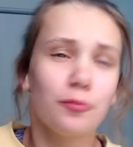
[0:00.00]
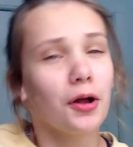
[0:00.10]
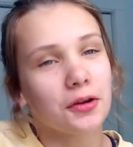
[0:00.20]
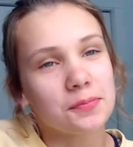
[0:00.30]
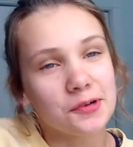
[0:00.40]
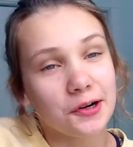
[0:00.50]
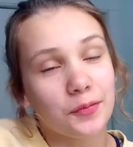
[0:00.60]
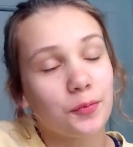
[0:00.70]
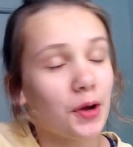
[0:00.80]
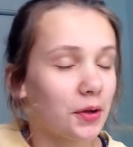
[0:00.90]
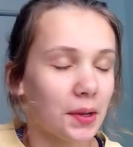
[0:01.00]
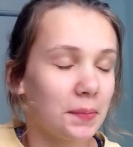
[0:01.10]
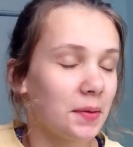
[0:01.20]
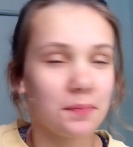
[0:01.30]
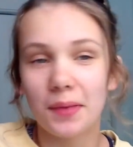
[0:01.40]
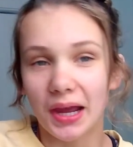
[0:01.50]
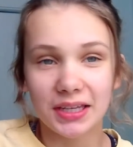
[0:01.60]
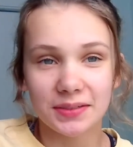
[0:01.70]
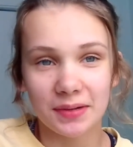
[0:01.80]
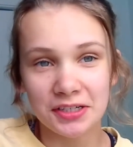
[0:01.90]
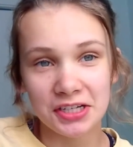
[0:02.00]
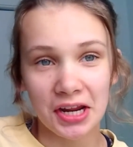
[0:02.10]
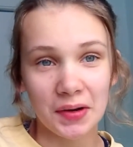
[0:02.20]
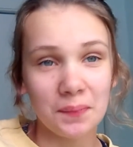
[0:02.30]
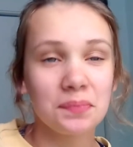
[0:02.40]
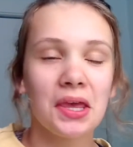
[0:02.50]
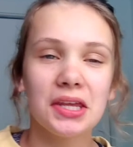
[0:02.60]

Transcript: Welcome back to my channel.